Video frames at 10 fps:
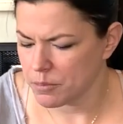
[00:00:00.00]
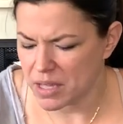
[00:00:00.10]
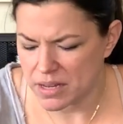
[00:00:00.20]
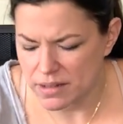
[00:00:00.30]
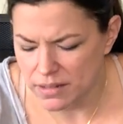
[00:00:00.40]

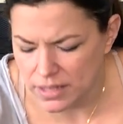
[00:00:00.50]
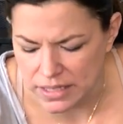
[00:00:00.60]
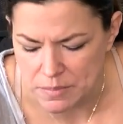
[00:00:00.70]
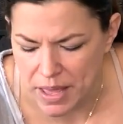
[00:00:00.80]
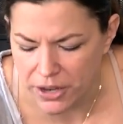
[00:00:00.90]
but it
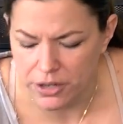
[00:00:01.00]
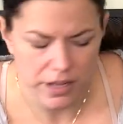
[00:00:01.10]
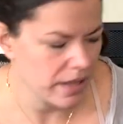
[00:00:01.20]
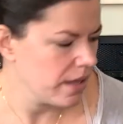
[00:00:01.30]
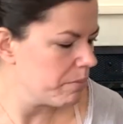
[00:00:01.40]
doesn't matter
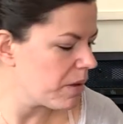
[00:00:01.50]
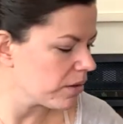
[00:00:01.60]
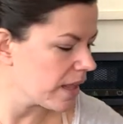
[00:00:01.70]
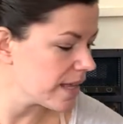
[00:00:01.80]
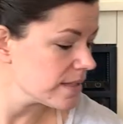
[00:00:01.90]

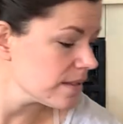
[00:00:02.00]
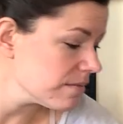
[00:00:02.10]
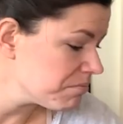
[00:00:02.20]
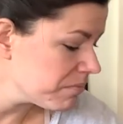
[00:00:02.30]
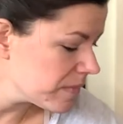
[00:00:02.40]
milk glass.
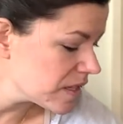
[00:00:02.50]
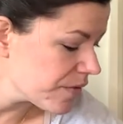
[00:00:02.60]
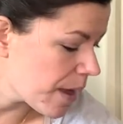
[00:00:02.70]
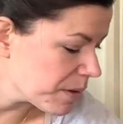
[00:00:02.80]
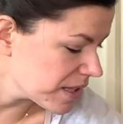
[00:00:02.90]

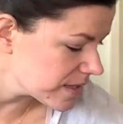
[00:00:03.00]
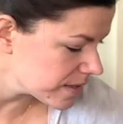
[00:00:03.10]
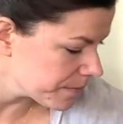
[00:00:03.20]
Fabulous.